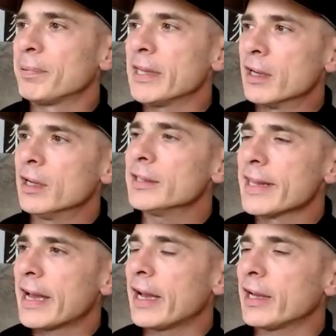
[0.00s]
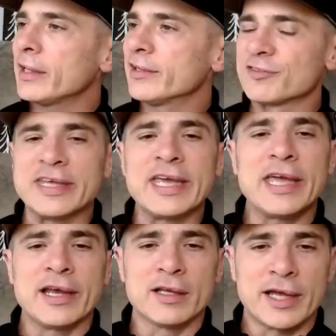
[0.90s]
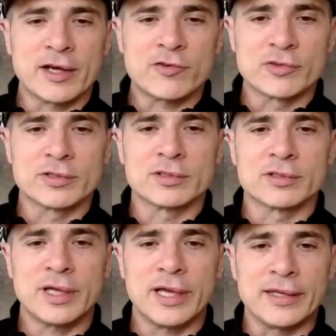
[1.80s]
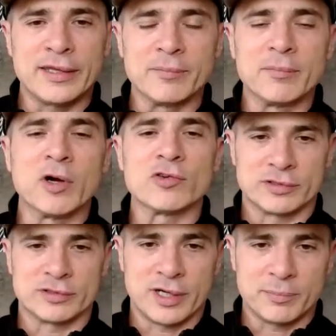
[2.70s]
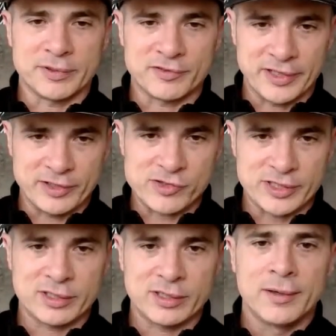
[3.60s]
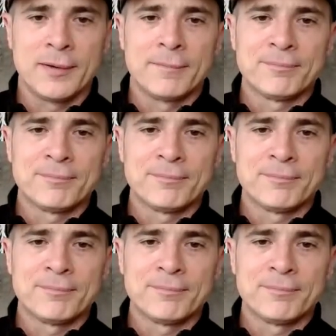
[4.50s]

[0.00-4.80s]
But beyond that, it's the intellectual and the emotional compensation.